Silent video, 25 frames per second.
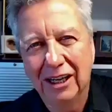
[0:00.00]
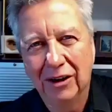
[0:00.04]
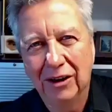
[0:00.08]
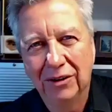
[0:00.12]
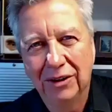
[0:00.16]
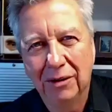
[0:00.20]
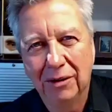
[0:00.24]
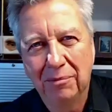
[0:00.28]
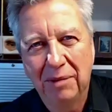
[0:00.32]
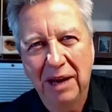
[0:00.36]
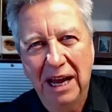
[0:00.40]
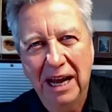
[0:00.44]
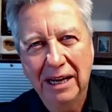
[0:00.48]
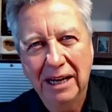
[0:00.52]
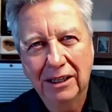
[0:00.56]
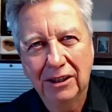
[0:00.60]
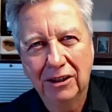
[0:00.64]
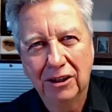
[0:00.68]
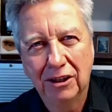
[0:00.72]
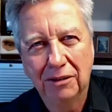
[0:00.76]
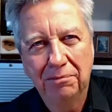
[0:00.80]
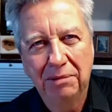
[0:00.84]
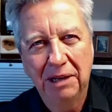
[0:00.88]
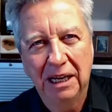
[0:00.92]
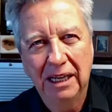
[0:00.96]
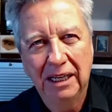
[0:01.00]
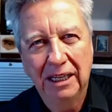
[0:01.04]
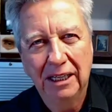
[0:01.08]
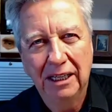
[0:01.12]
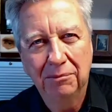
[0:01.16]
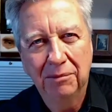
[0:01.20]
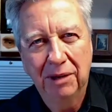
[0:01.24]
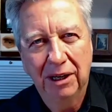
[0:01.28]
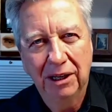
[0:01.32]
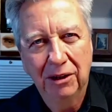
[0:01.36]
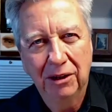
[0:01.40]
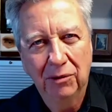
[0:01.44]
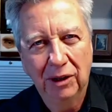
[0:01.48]
the back of your painting,
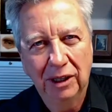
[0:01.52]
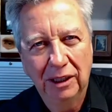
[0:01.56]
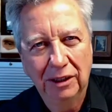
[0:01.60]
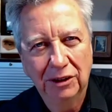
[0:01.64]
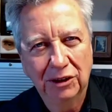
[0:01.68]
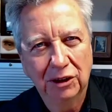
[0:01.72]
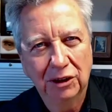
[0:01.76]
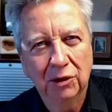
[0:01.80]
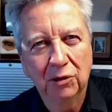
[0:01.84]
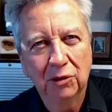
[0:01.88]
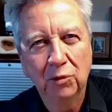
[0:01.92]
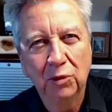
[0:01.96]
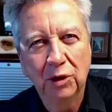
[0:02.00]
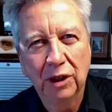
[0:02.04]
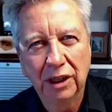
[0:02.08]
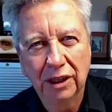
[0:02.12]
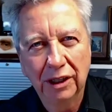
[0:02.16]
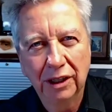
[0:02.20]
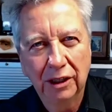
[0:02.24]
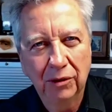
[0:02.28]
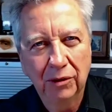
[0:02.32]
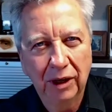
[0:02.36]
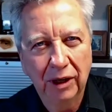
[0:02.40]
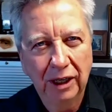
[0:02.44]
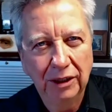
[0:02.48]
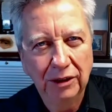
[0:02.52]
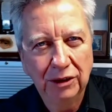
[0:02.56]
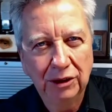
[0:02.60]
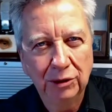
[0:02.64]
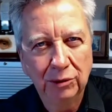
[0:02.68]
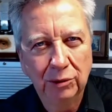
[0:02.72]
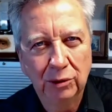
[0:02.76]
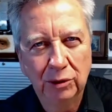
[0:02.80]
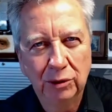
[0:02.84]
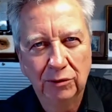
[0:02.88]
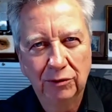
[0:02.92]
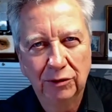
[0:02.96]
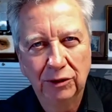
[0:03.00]
by the way, is a really great
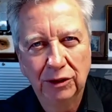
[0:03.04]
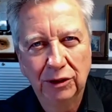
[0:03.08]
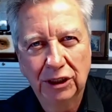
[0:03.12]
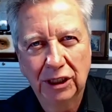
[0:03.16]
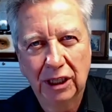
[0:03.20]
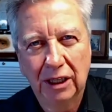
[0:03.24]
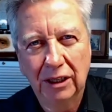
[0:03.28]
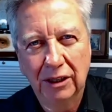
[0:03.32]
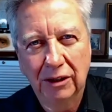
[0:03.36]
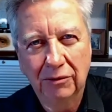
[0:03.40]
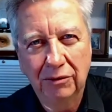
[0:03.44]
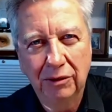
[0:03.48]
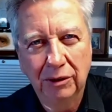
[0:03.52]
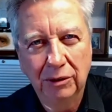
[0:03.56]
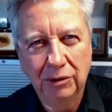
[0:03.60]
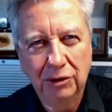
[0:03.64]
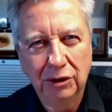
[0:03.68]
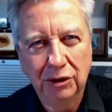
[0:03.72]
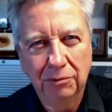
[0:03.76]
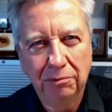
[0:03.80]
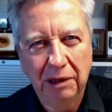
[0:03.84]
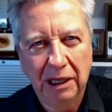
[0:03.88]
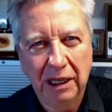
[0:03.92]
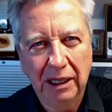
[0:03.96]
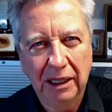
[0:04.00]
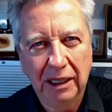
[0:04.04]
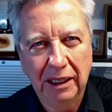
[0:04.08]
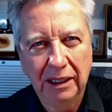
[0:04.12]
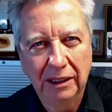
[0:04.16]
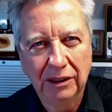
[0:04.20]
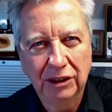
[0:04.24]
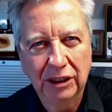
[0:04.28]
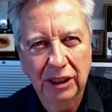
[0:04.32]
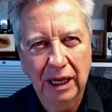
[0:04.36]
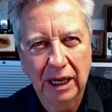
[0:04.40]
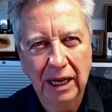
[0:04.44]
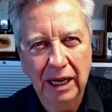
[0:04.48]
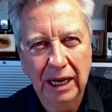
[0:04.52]
tool for selling future paintings.
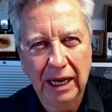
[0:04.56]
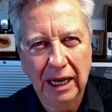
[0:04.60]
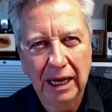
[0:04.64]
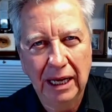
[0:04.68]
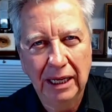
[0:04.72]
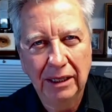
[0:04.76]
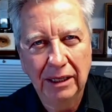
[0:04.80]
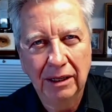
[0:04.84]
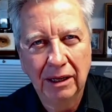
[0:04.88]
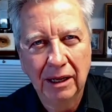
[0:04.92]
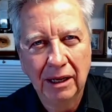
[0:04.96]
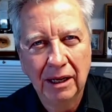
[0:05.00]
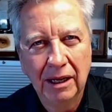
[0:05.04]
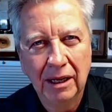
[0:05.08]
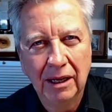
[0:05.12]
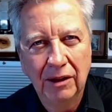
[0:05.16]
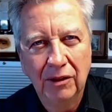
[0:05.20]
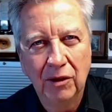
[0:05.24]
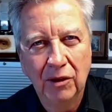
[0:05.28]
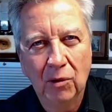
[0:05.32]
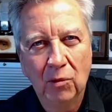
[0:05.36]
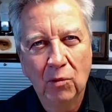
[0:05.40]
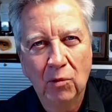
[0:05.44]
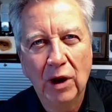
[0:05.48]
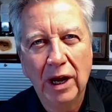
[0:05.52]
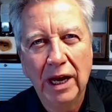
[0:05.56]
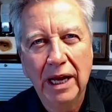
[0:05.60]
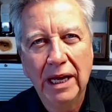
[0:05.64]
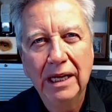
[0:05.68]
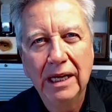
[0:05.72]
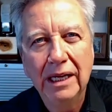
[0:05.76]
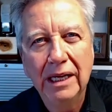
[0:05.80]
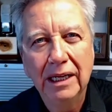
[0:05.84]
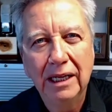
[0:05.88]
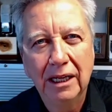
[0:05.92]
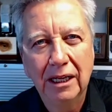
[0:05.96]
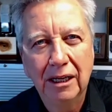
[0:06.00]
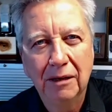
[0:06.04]
And the way
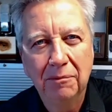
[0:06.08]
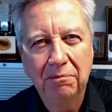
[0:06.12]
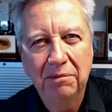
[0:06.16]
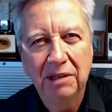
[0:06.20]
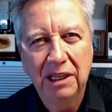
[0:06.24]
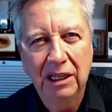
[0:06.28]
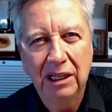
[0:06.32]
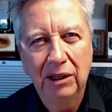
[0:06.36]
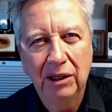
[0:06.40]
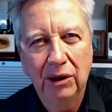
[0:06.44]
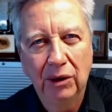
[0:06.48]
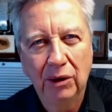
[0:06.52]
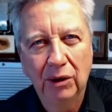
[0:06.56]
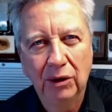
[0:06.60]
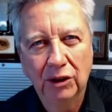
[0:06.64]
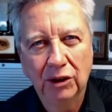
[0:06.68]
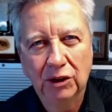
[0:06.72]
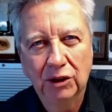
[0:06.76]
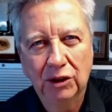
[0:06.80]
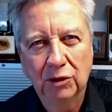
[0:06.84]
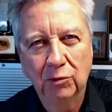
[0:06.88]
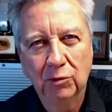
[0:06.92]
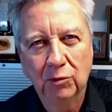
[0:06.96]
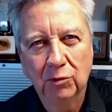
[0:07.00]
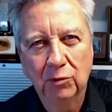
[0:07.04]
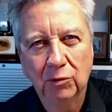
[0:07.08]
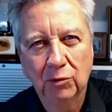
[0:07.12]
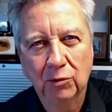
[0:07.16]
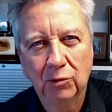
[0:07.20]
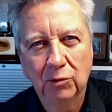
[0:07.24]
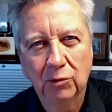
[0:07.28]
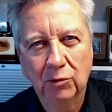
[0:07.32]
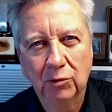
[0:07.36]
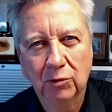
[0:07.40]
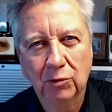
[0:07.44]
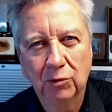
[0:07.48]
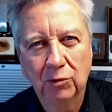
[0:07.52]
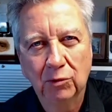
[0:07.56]
it appears will
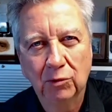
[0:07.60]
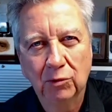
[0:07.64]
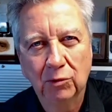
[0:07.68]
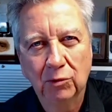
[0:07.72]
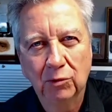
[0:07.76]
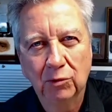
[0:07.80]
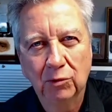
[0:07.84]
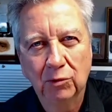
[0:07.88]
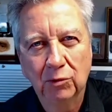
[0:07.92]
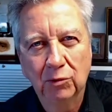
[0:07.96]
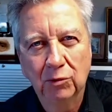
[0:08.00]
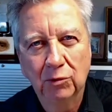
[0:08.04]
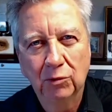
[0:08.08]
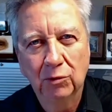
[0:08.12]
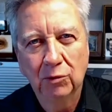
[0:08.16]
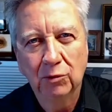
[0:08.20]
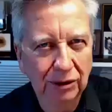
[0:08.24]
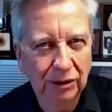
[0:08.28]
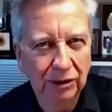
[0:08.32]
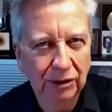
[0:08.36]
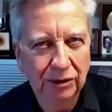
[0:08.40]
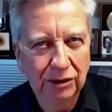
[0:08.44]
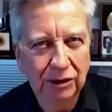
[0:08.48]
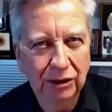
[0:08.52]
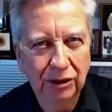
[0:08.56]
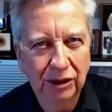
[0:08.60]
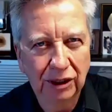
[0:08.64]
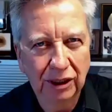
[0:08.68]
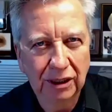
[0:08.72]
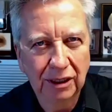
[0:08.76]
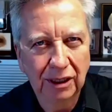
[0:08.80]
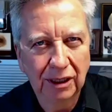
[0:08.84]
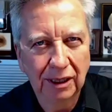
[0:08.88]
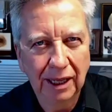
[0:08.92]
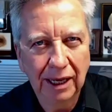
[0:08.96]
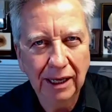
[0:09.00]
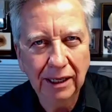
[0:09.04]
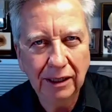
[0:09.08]
send a signal to the
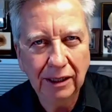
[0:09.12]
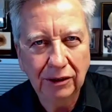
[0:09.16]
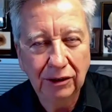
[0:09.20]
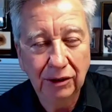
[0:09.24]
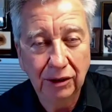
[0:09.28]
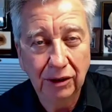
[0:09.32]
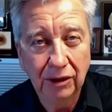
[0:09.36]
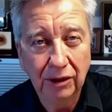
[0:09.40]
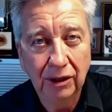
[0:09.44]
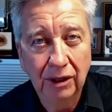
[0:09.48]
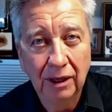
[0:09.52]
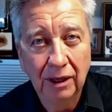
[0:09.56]
collector.